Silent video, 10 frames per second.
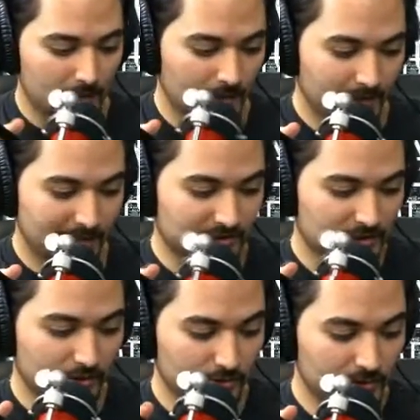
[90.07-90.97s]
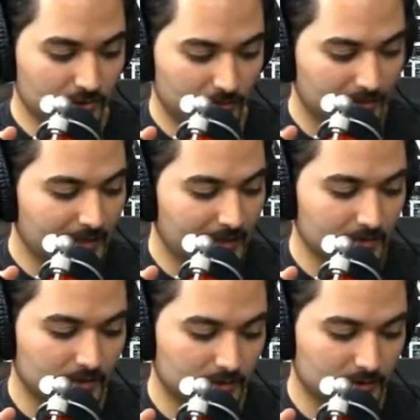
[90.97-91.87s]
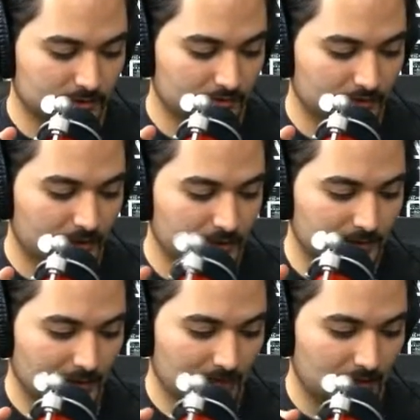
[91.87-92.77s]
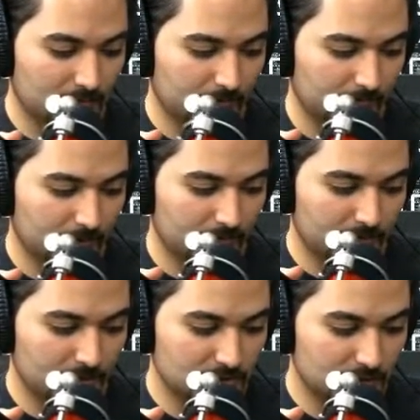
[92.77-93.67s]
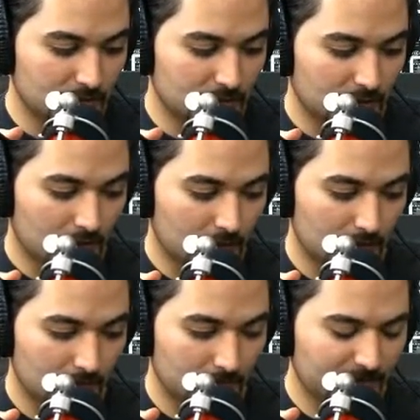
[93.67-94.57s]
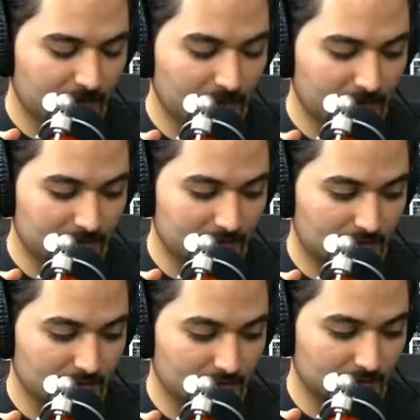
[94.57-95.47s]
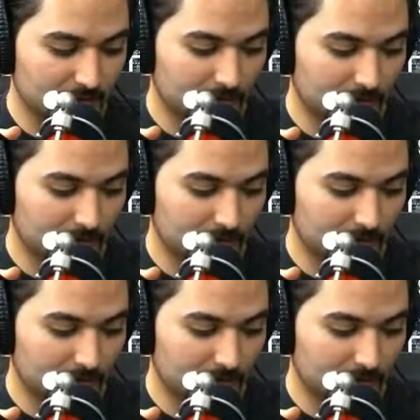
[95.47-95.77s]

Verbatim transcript: Uh, that's TuneIn Radio. You can go to tuneinradio.com for more information. Uh, big fan of theirs, actually.